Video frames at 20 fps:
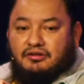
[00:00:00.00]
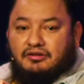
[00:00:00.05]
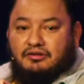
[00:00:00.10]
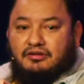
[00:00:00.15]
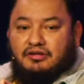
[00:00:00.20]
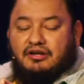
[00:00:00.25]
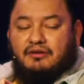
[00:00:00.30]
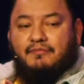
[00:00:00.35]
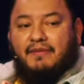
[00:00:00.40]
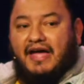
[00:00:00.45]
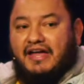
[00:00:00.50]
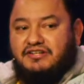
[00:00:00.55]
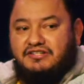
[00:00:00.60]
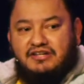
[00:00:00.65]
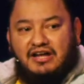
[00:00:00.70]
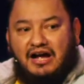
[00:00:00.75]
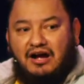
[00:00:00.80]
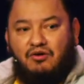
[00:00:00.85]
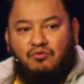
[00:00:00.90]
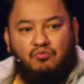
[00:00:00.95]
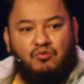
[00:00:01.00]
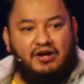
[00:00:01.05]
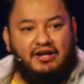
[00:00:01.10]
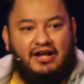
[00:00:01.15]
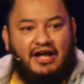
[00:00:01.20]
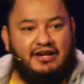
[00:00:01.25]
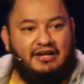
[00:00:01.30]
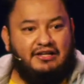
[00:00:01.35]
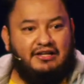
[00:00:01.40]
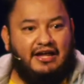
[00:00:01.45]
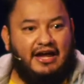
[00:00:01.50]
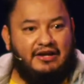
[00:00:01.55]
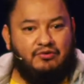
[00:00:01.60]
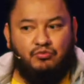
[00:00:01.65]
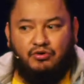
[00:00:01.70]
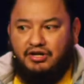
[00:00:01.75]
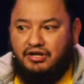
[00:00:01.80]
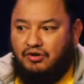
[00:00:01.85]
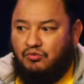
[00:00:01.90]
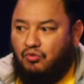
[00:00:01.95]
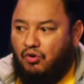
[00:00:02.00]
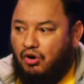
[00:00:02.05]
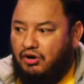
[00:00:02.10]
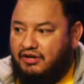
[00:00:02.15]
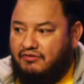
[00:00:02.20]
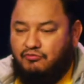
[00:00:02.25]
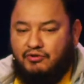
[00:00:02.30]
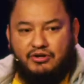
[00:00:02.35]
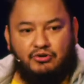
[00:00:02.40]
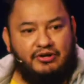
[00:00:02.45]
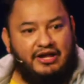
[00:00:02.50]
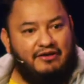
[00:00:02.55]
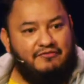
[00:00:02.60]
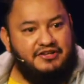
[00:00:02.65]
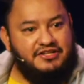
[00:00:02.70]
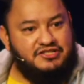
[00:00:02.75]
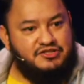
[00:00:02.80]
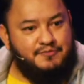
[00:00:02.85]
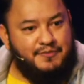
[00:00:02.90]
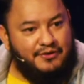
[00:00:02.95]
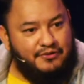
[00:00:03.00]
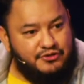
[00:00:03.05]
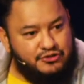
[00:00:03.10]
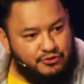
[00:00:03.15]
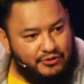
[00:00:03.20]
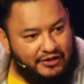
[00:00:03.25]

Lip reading: then imagine what kind of line we're gonna walk if we don't have any spiritual